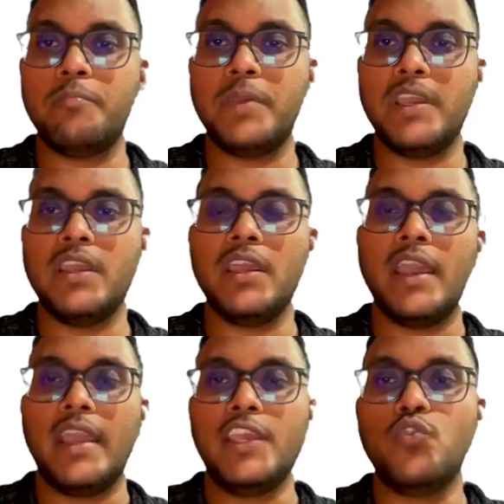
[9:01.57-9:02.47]
B,
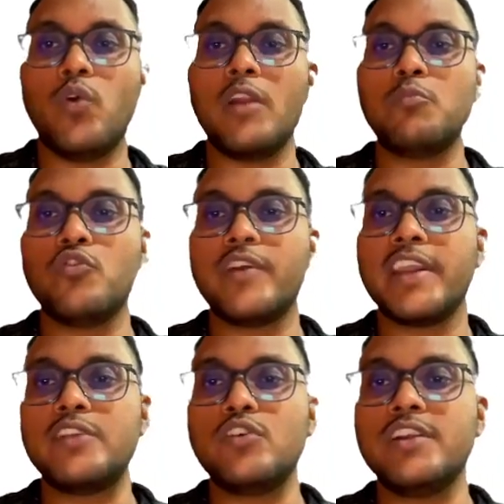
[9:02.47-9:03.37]
you are moving
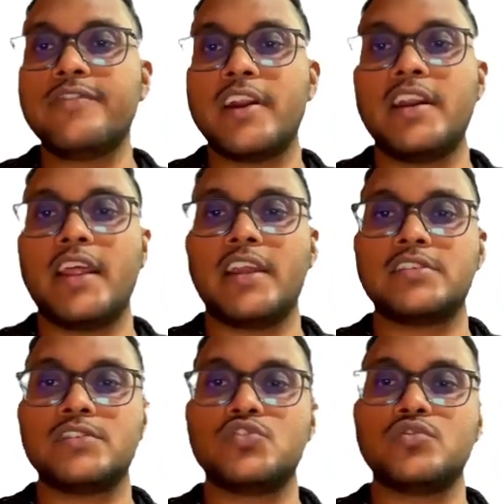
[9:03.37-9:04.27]
into different
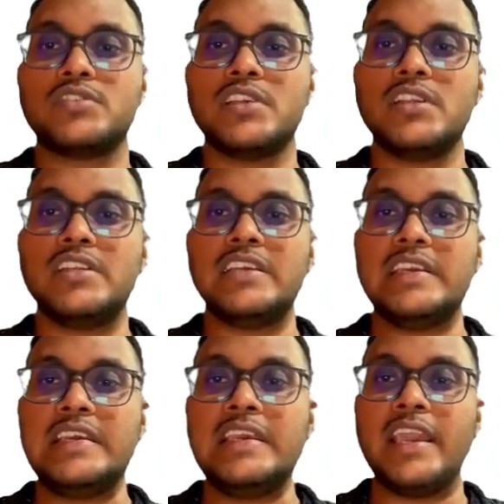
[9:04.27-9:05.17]
directions to C, D,
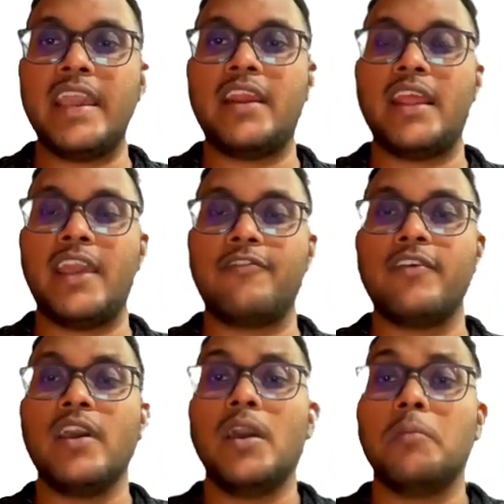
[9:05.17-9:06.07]
E, and F,
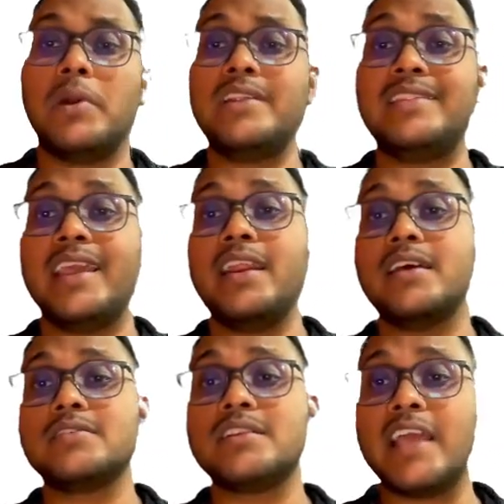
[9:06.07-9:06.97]
but they
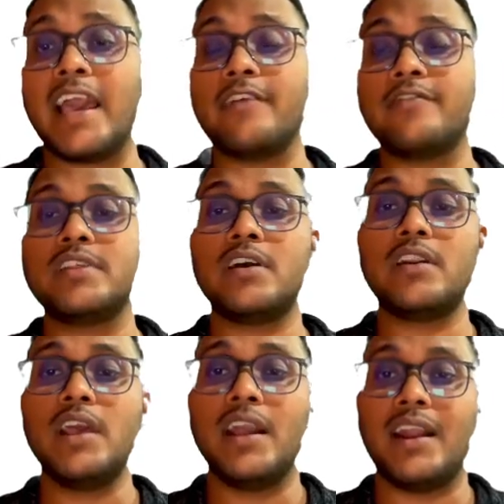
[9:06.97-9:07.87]
doesn't have their
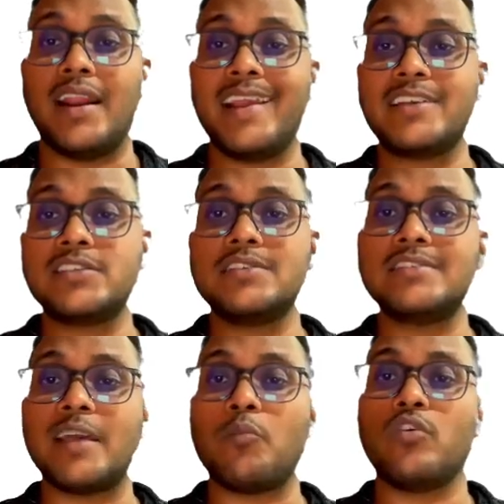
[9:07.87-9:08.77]
connections
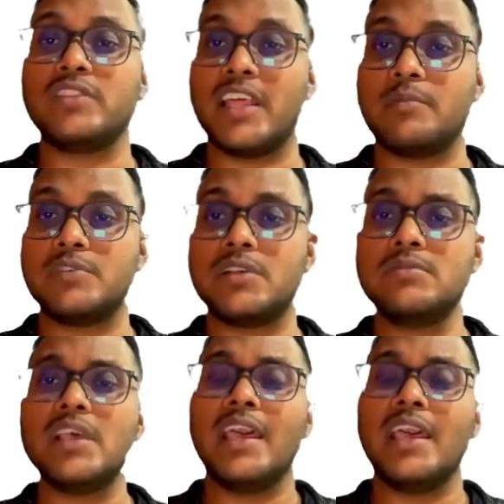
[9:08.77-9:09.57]
among themselves.